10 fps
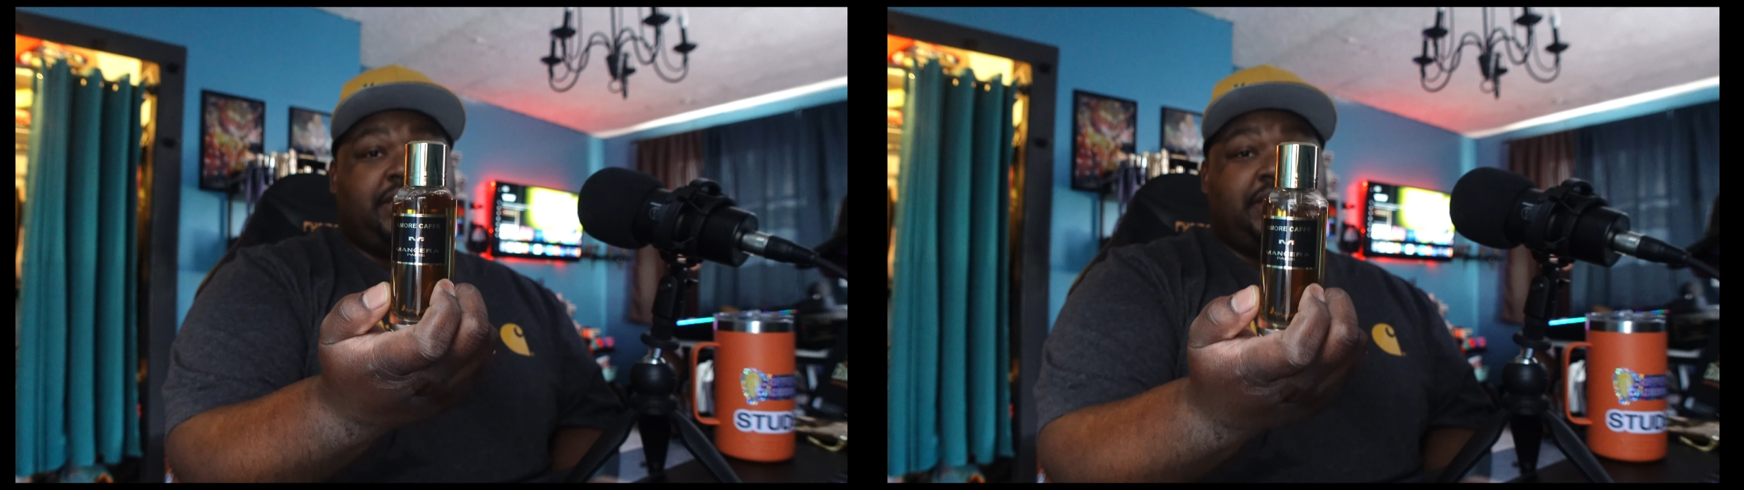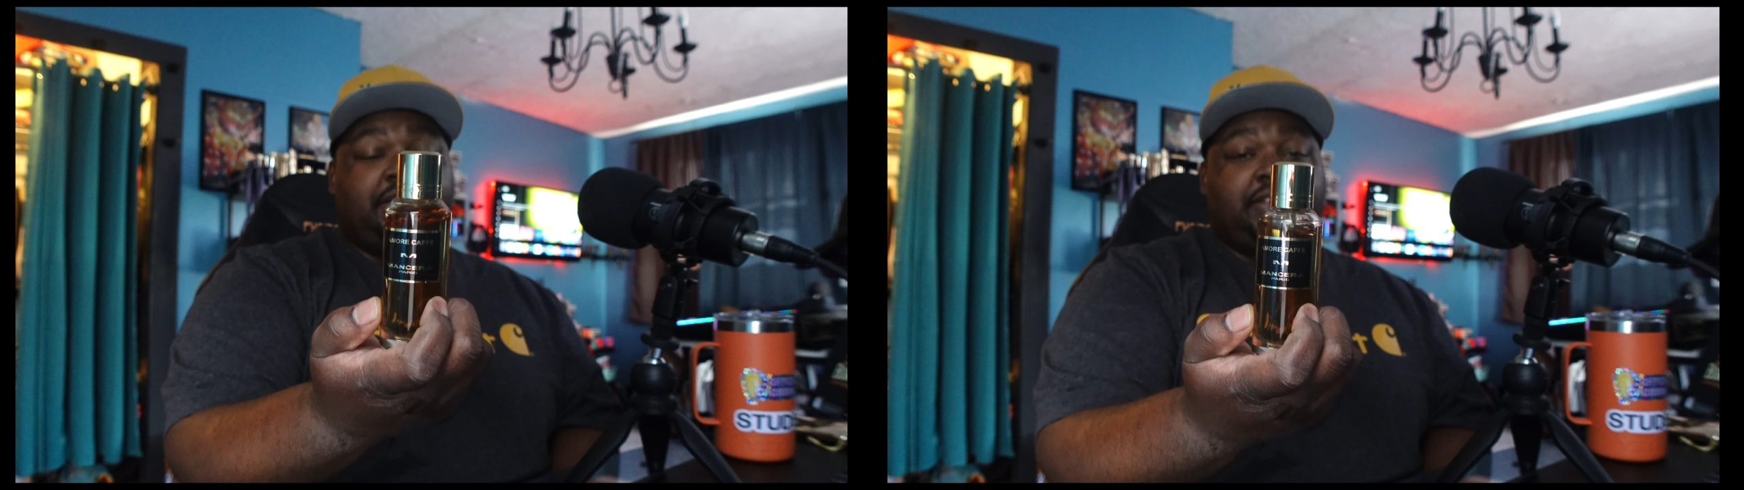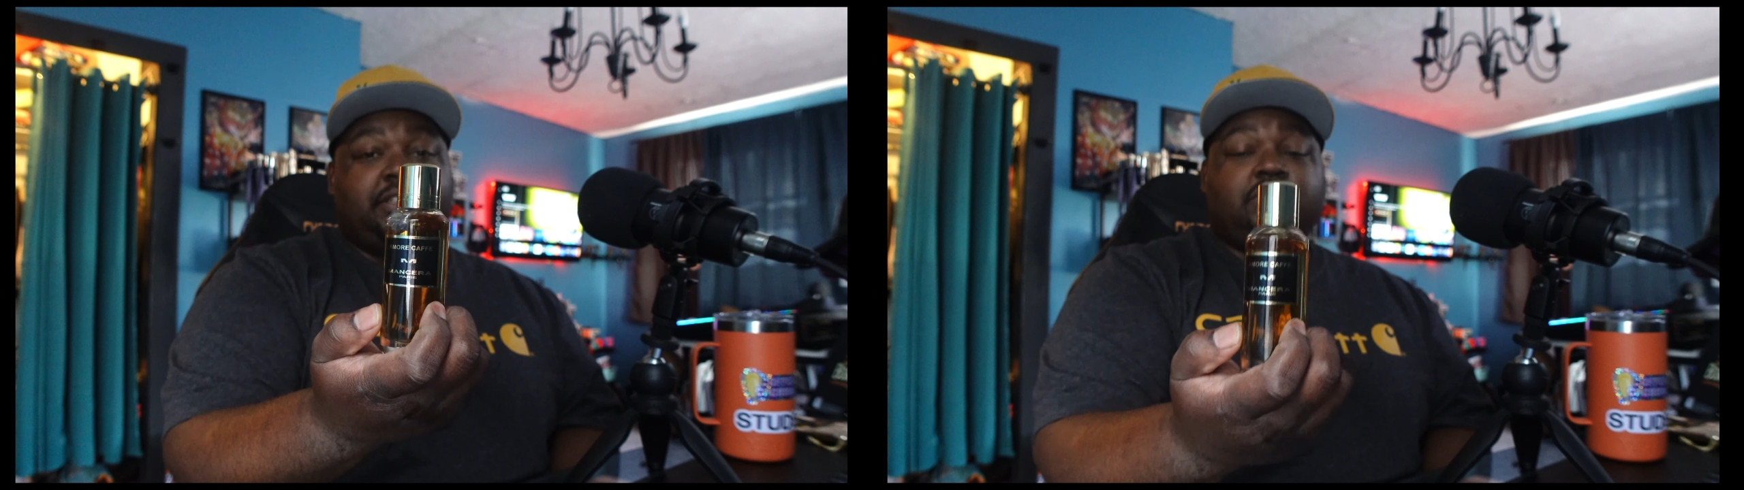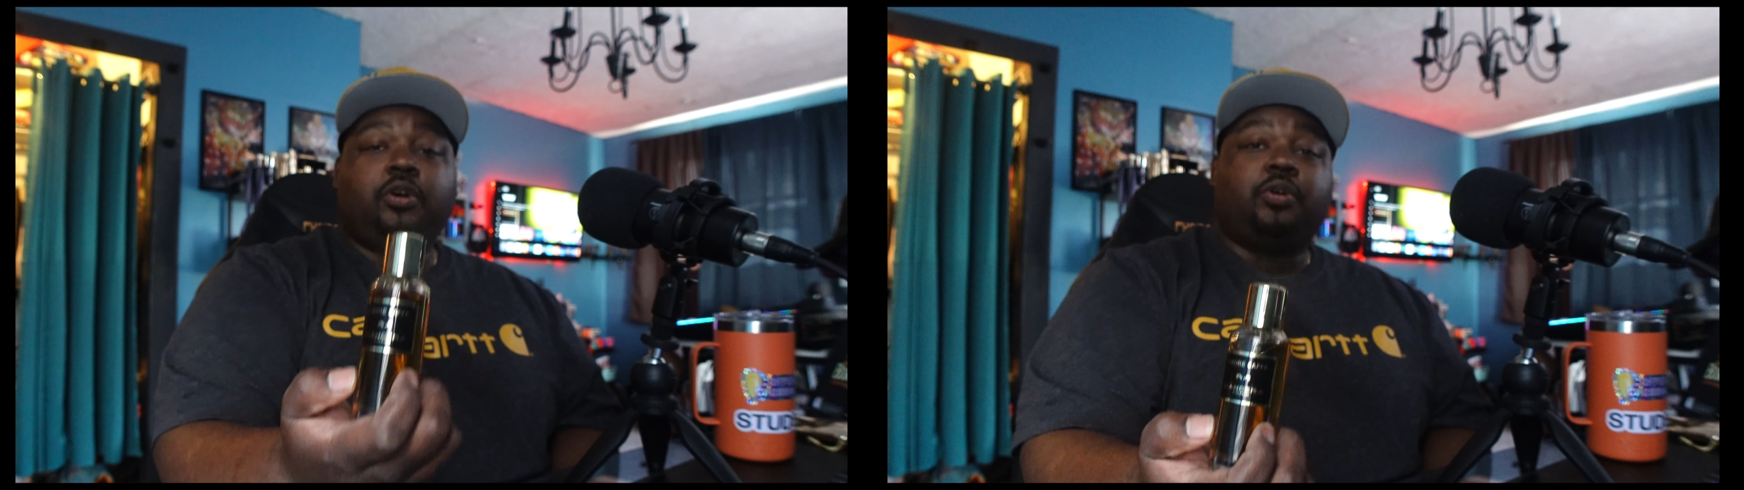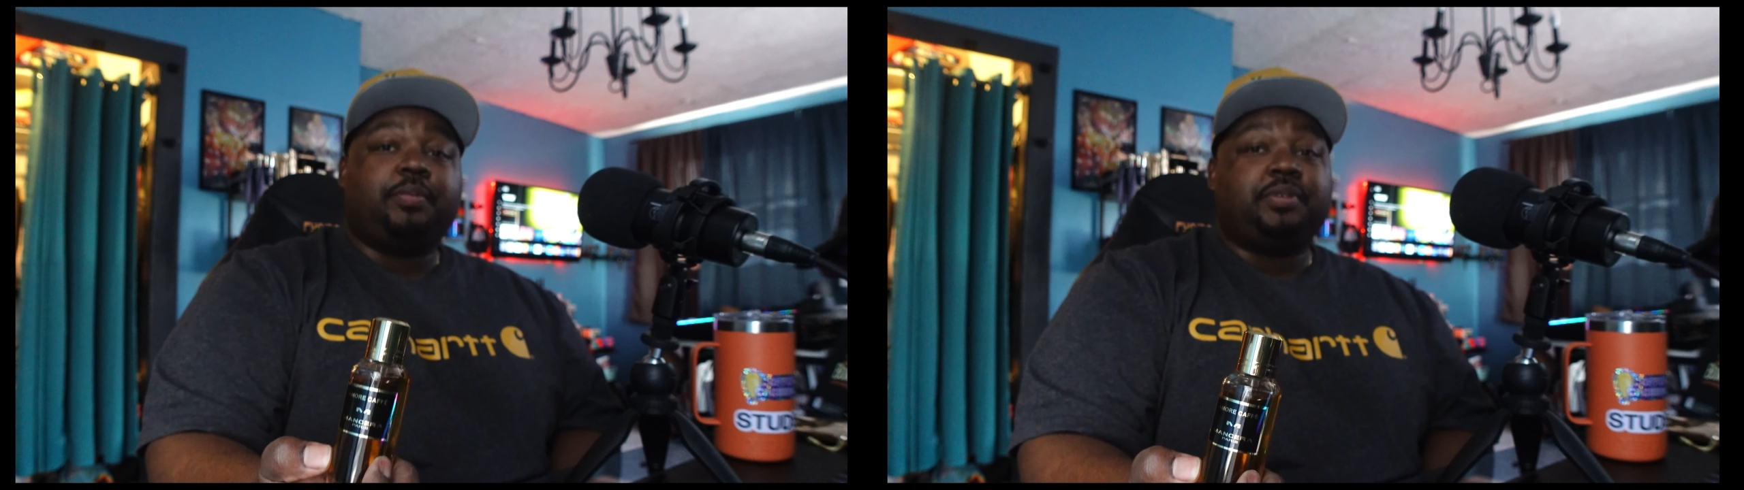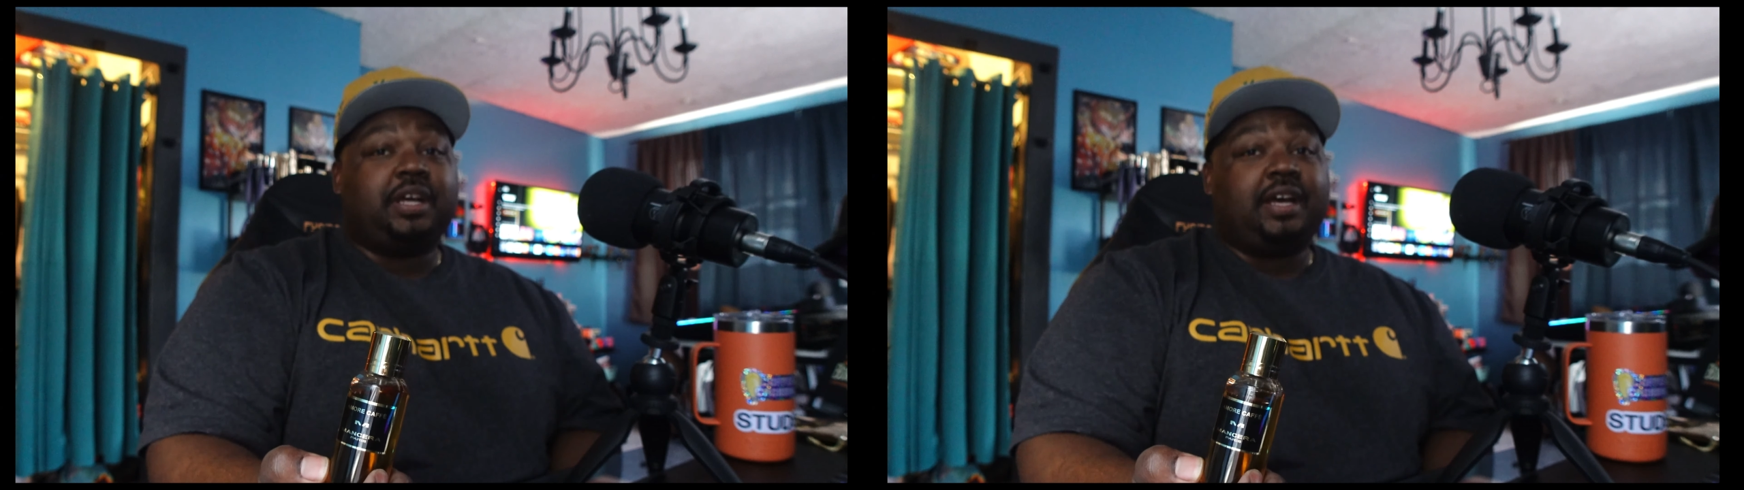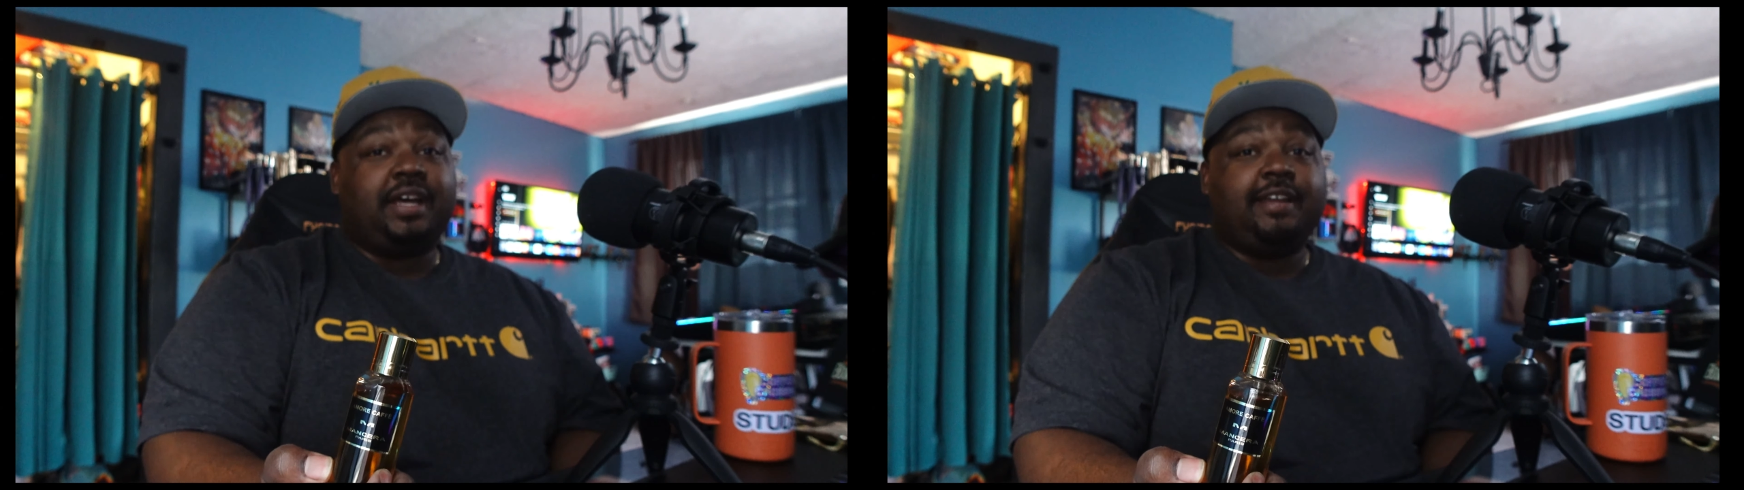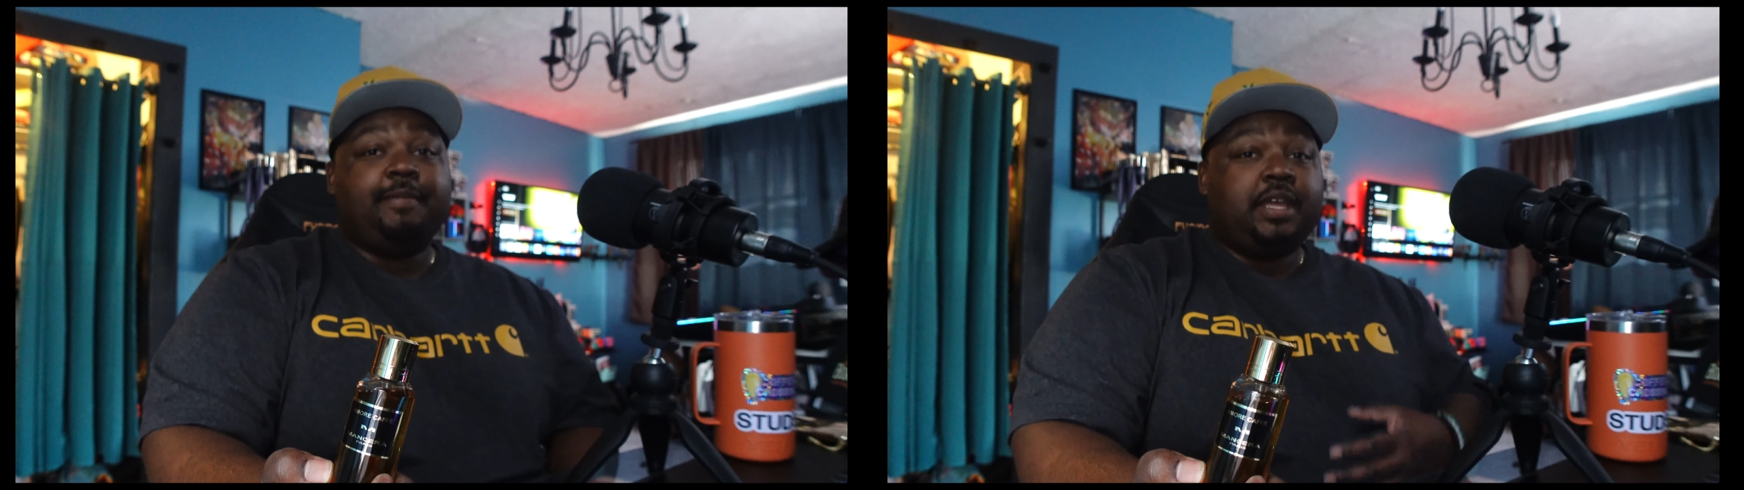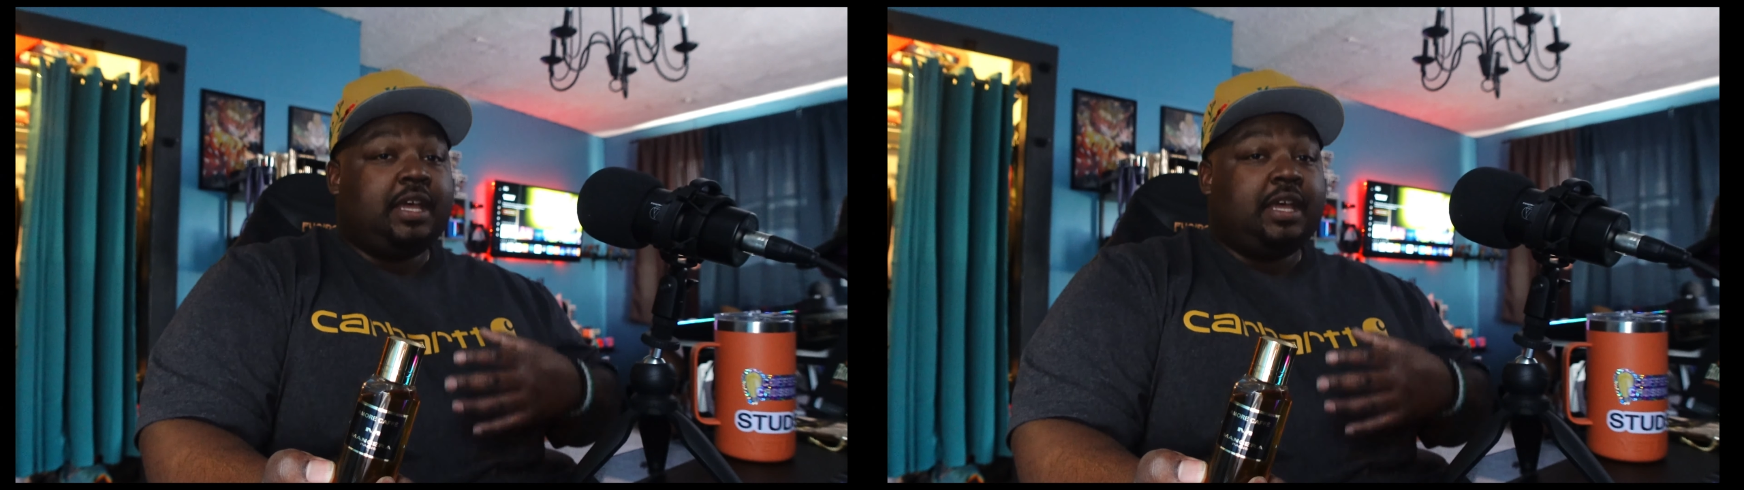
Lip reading: that it does hold up to the hype.